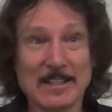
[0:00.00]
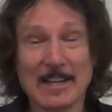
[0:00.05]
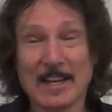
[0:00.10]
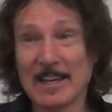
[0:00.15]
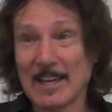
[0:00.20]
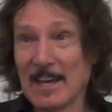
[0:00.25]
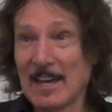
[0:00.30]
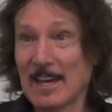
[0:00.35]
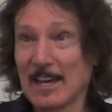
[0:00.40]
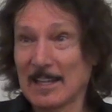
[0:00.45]

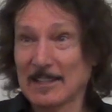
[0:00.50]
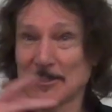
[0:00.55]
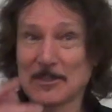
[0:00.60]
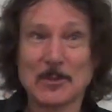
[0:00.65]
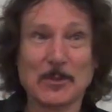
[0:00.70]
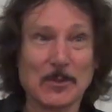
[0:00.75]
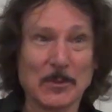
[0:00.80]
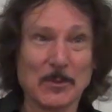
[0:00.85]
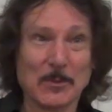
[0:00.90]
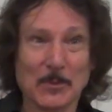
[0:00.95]
I had
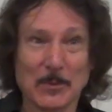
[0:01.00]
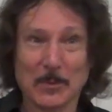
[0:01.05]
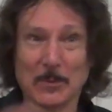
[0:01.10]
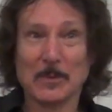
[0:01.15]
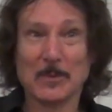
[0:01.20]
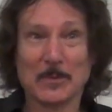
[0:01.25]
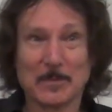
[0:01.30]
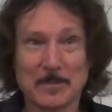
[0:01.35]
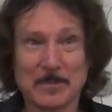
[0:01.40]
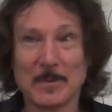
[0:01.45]

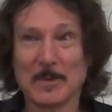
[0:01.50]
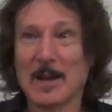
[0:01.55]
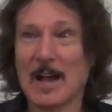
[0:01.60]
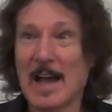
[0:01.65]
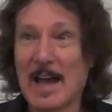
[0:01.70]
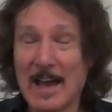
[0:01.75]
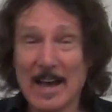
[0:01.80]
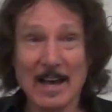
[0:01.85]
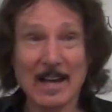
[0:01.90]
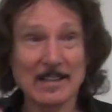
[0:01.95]
to
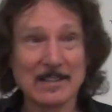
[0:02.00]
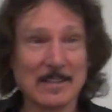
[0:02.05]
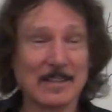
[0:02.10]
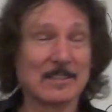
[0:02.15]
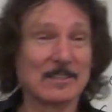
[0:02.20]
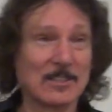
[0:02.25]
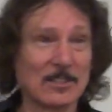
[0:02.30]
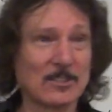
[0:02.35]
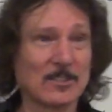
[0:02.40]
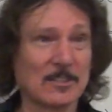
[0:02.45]
add
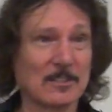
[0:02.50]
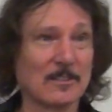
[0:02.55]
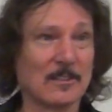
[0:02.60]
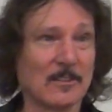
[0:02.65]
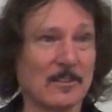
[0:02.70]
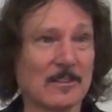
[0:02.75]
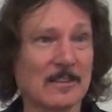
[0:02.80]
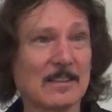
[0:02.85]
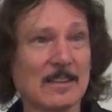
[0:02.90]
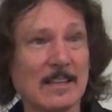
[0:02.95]

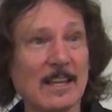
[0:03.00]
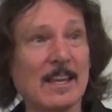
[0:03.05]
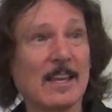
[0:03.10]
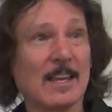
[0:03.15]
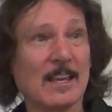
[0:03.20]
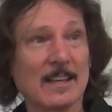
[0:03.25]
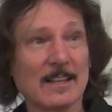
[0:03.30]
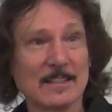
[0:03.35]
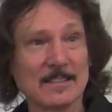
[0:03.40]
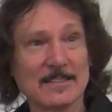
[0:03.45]
additional
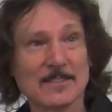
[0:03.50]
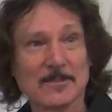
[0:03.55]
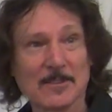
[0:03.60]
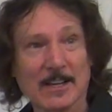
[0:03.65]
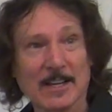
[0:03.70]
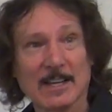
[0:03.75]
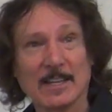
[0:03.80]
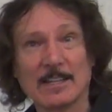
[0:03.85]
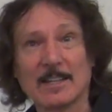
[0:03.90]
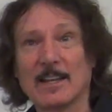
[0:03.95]
things,
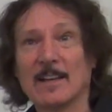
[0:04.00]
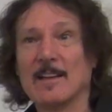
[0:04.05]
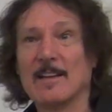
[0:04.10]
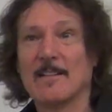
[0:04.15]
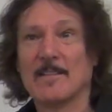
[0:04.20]
right?